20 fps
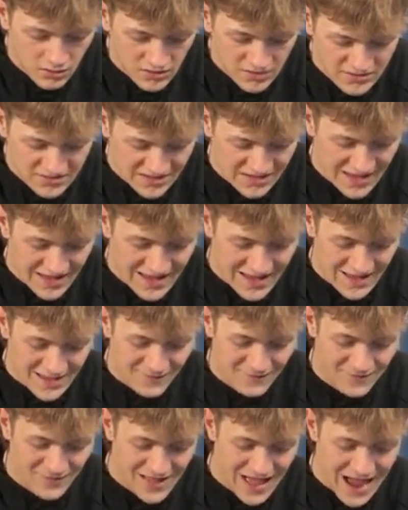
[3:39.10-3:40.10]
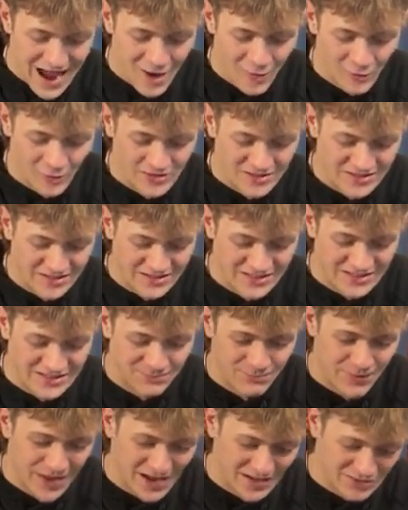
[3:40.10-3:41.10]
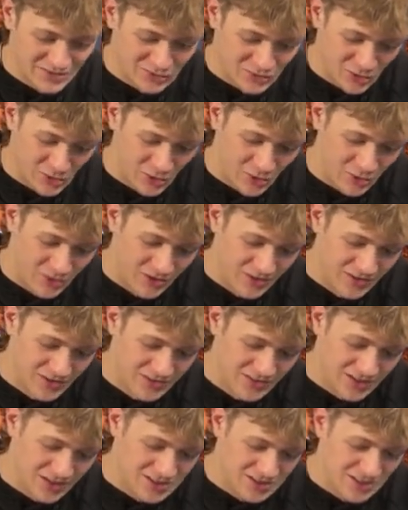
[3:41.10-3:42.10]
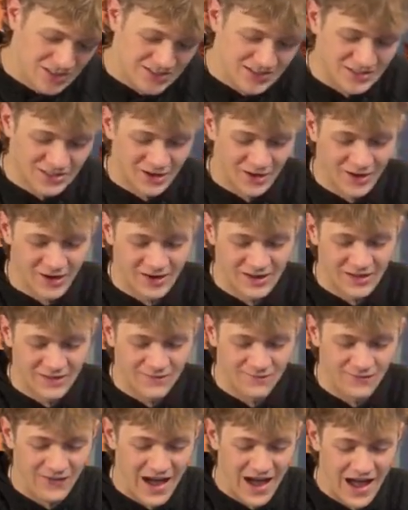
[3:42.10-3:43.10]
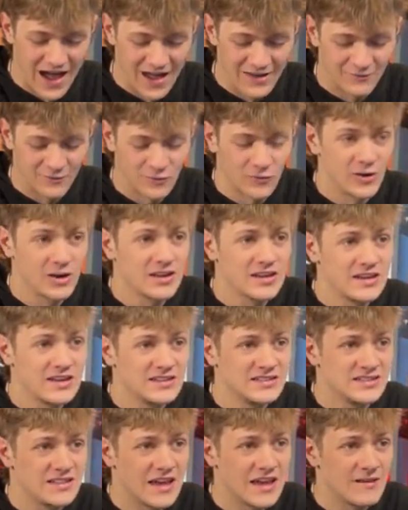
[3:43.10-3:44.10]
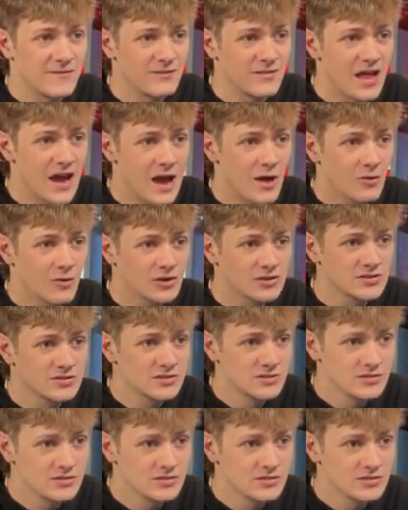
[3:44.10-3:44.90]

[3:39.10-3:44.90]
Zay Flowers in the Spectral to just 35. Rookie Zay Flowers.